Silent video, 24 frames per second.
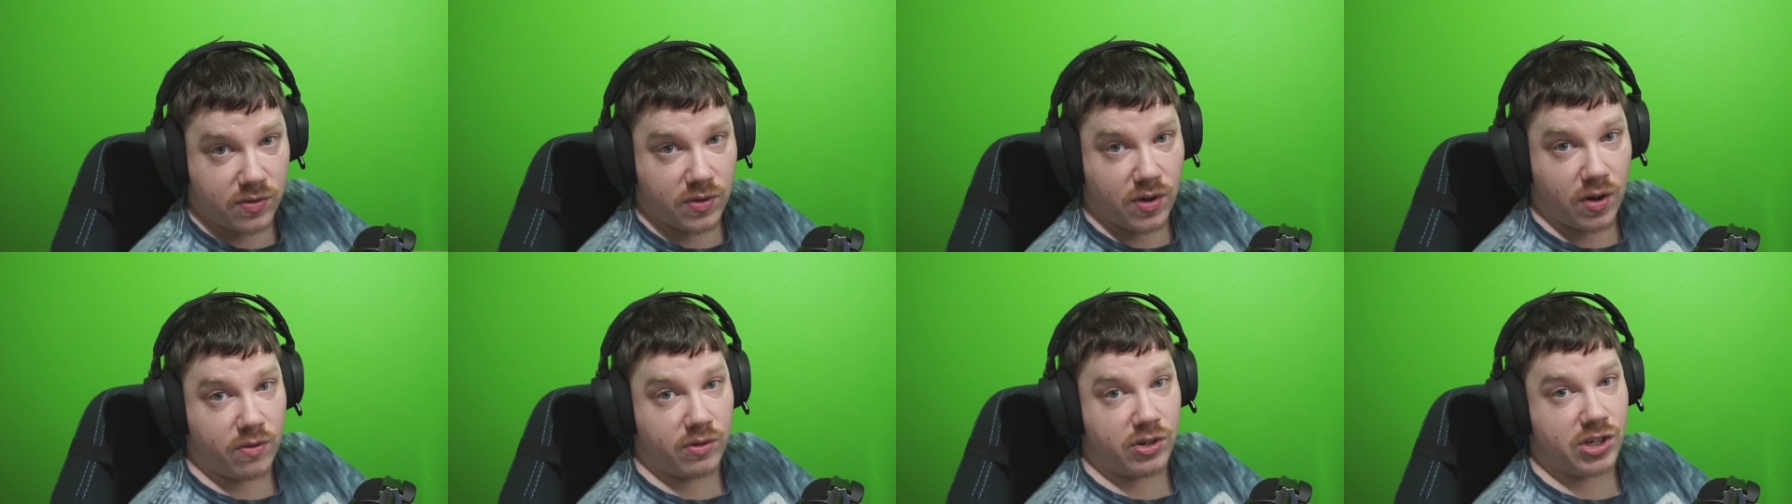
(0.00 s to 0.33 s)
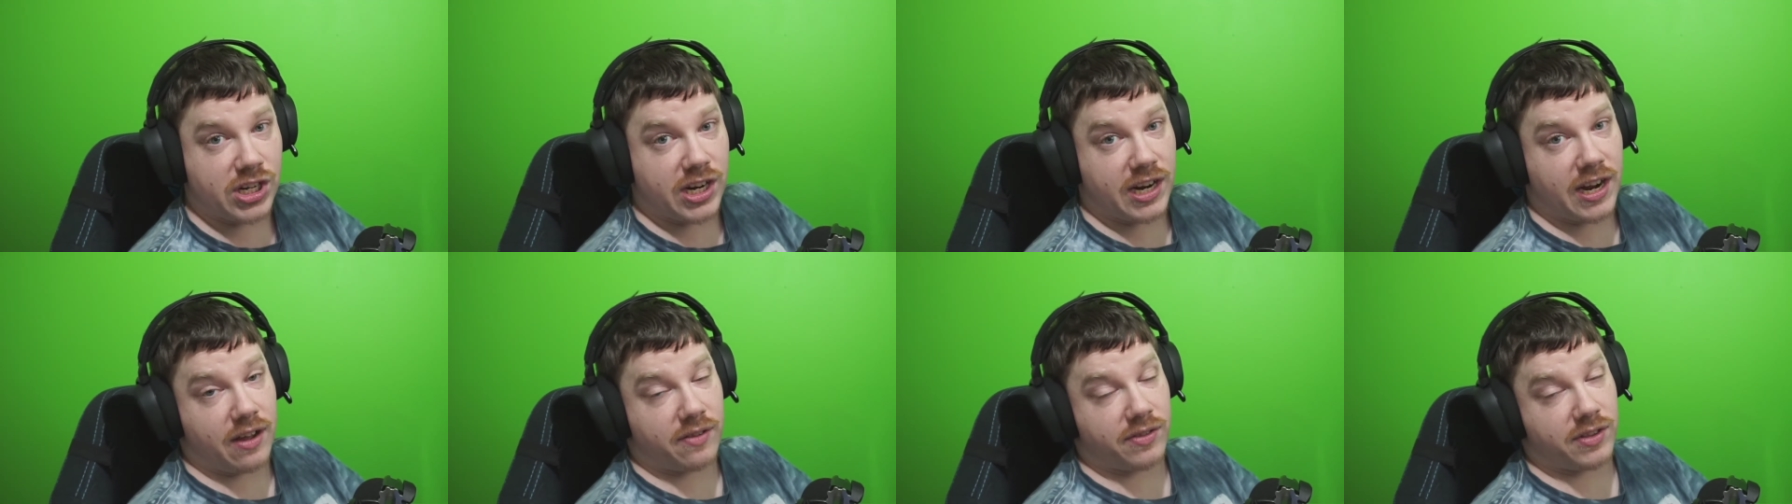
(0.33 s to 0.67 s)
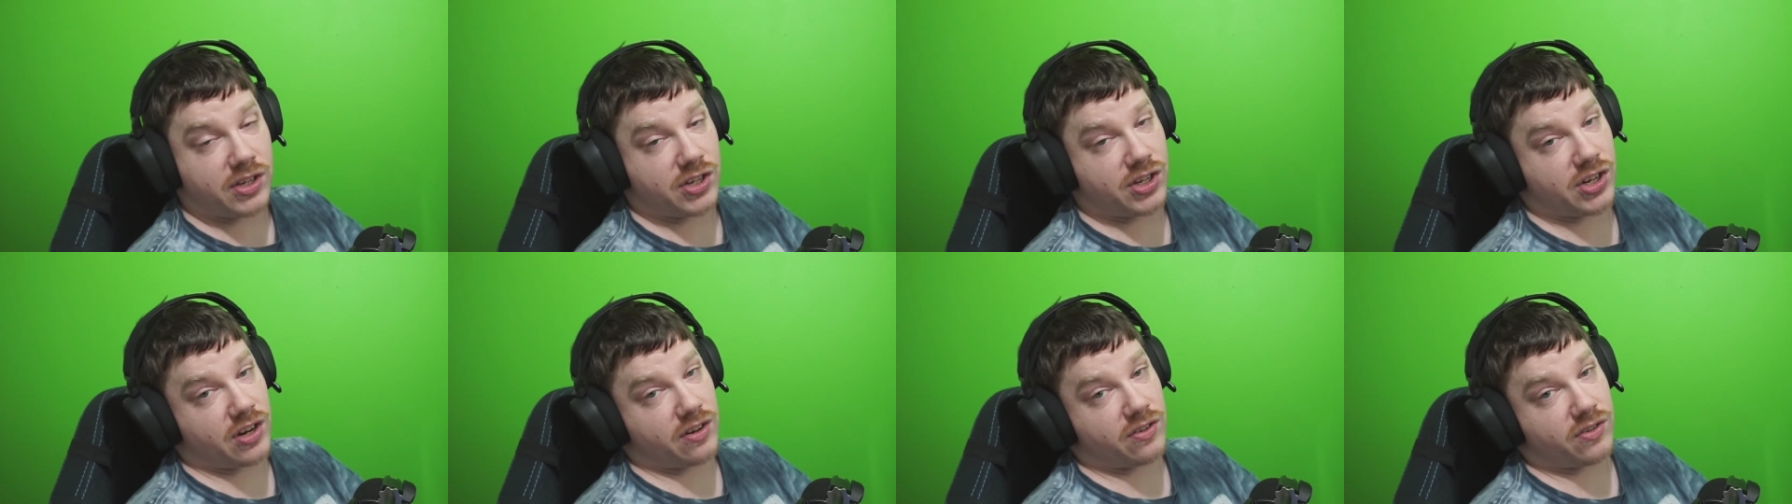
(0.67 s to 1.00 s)
go check out the
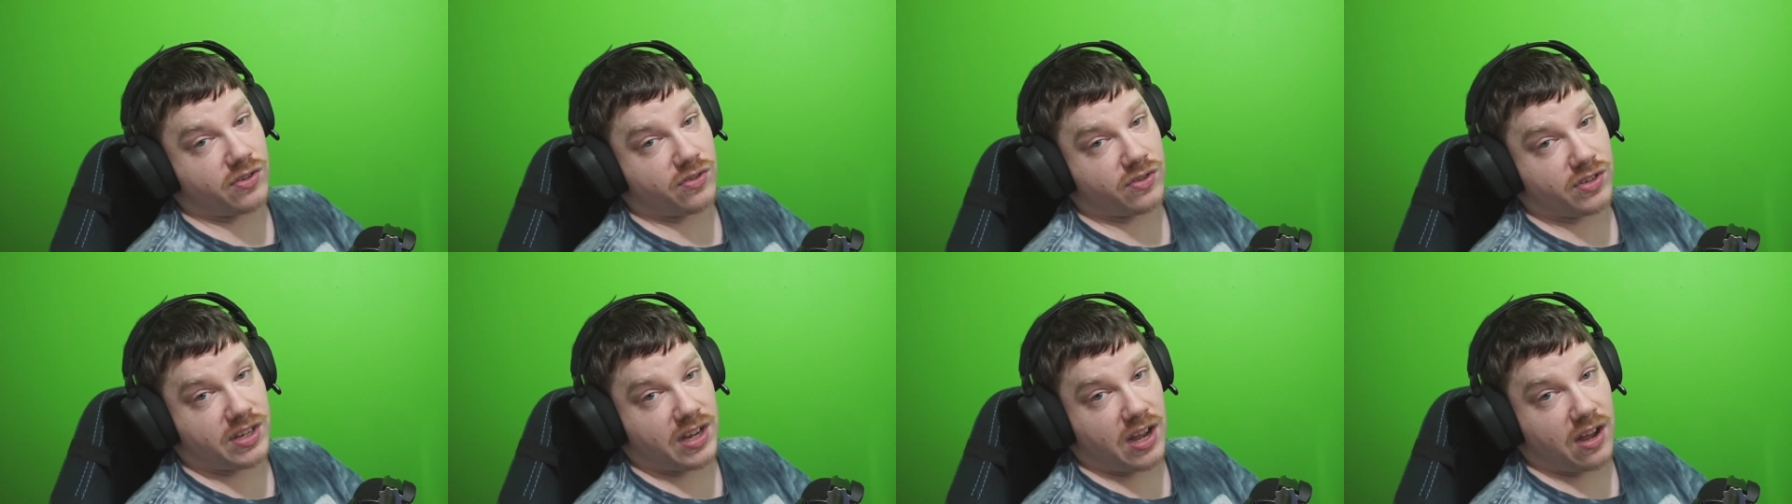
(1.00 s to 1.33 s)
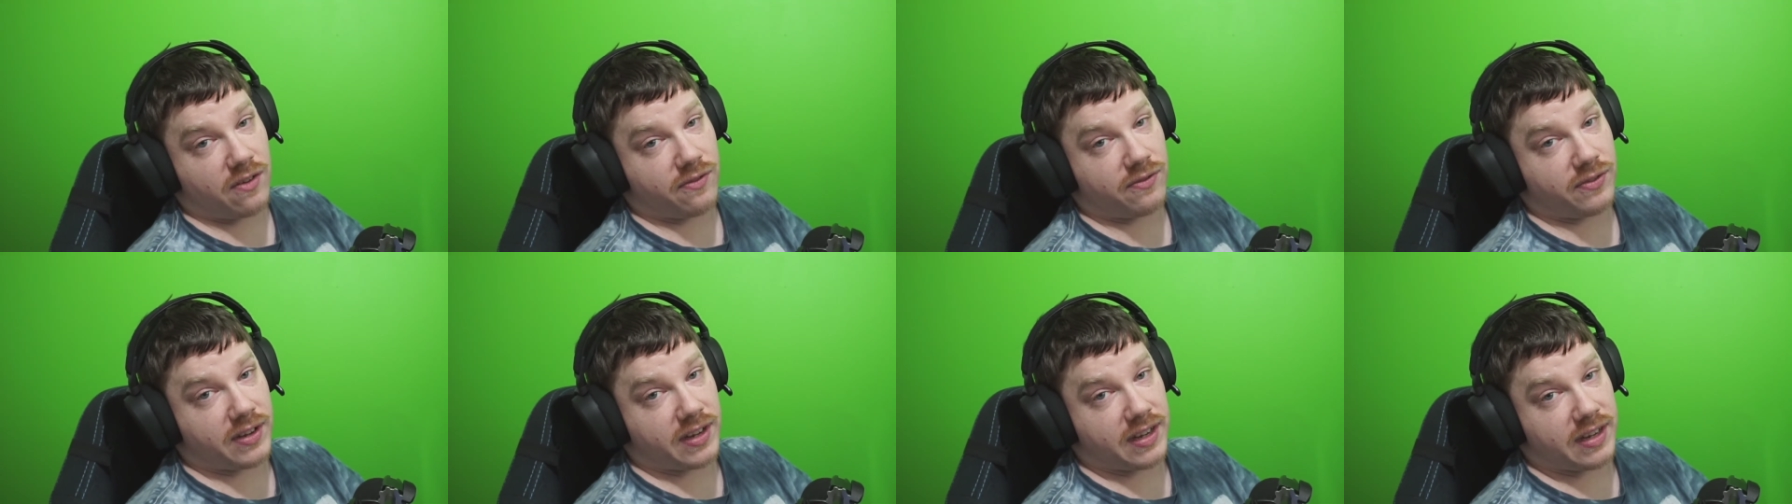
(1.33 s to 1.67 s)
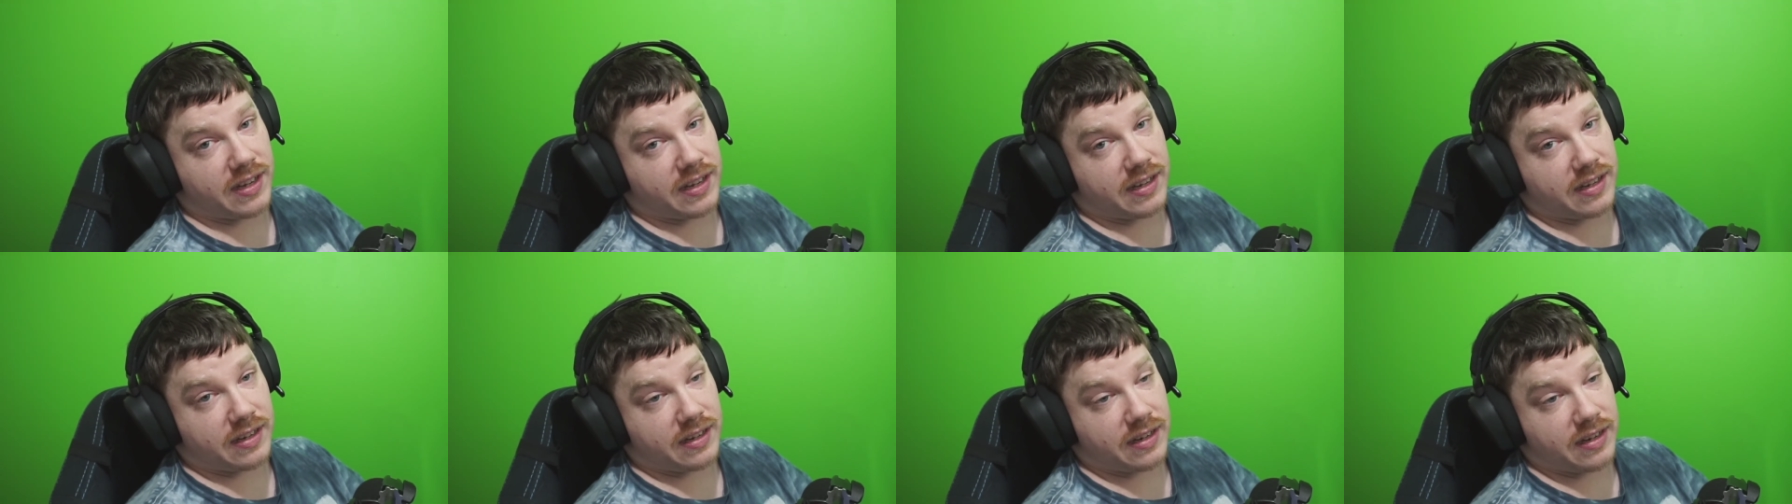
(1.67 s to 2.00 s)
chairs yourself
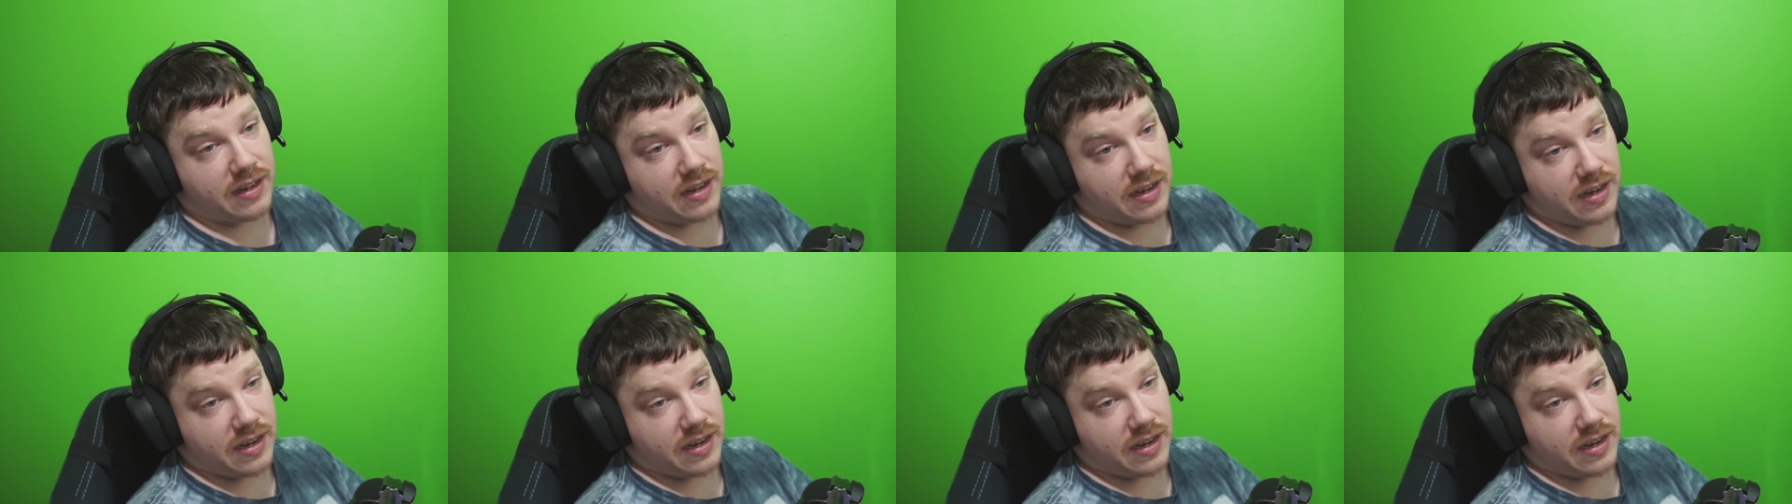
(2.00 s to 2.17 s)
in